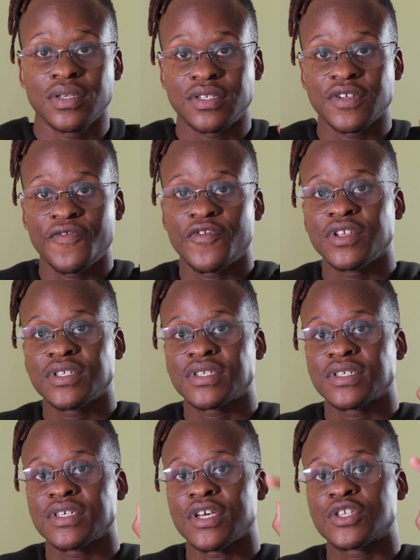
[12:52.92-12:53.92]

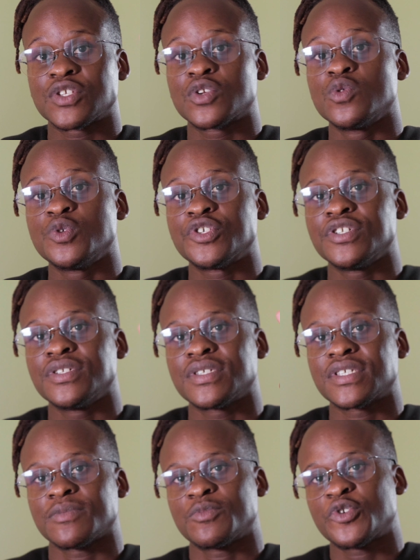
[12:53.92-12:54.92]
difference, exclusion,
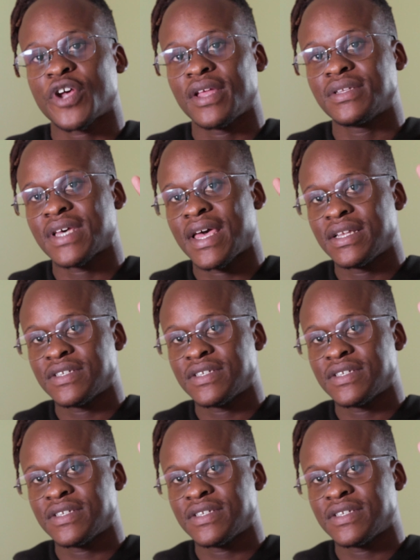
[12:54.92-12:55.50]
subtract, and